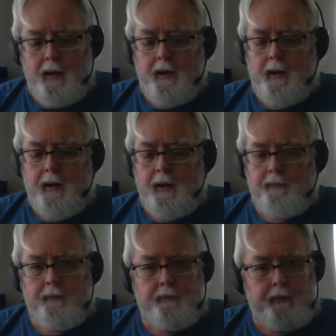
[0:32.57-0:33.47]
uh,
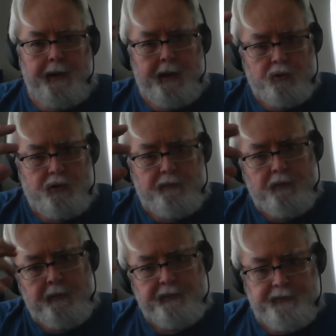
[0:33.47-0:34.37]
Energy
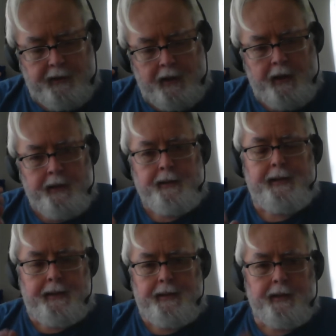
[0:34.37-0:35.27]
from the sun
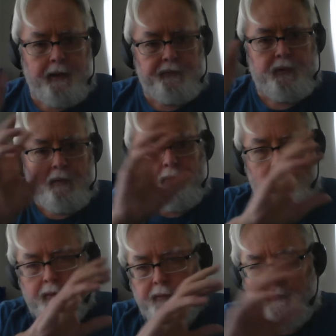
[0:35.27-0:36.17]
heating up certain
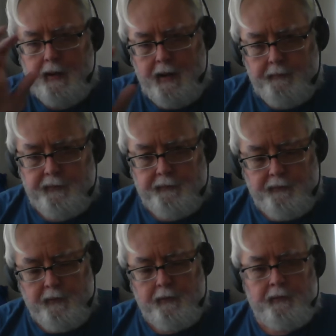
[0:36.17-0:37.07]
parts of the
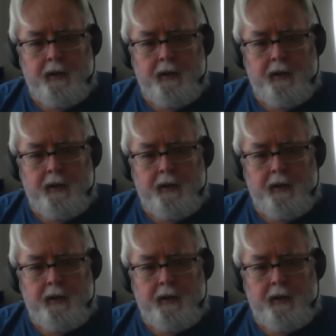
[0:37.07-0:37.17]
atmosphere.